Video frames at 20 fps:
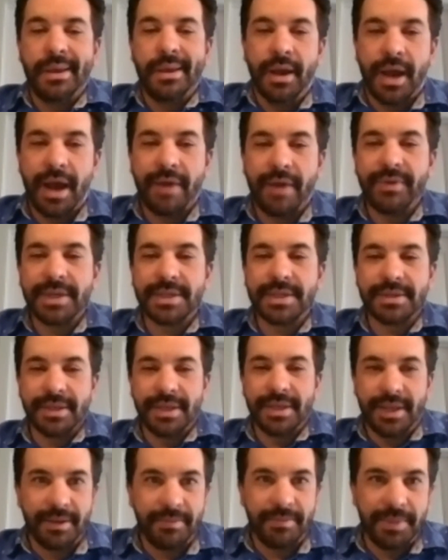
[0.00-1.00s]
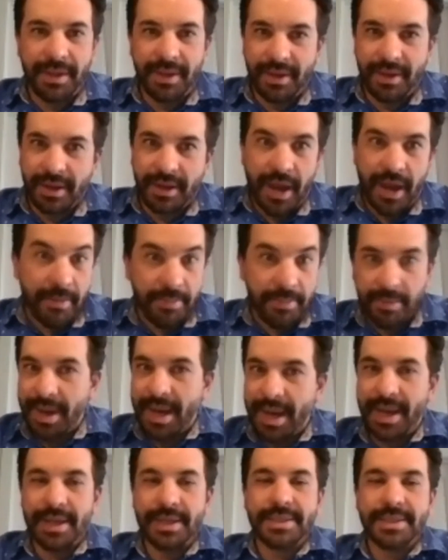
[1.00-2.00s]
obviously, being
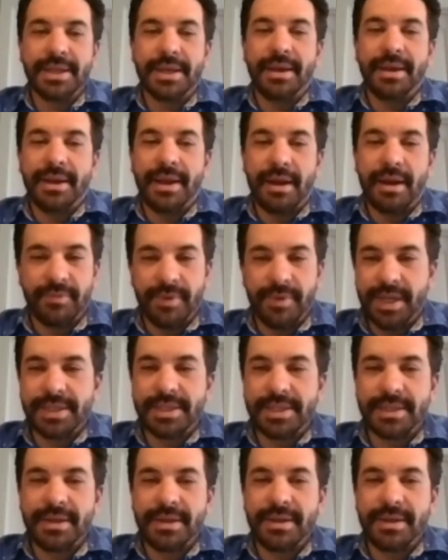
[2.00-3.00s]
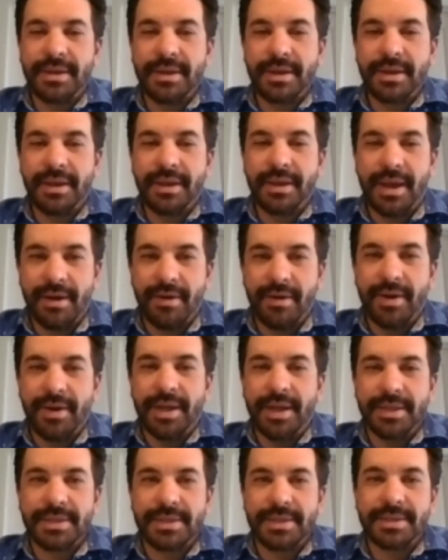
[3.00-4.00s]
compromised and at risk
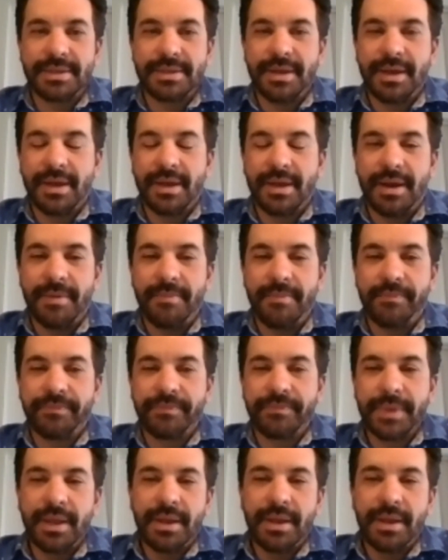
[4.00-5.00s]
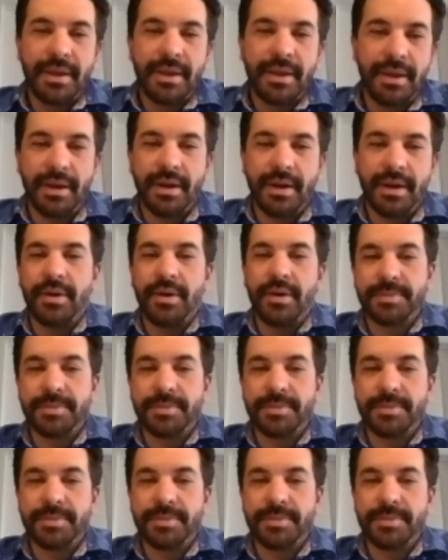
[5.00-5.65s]
carries, has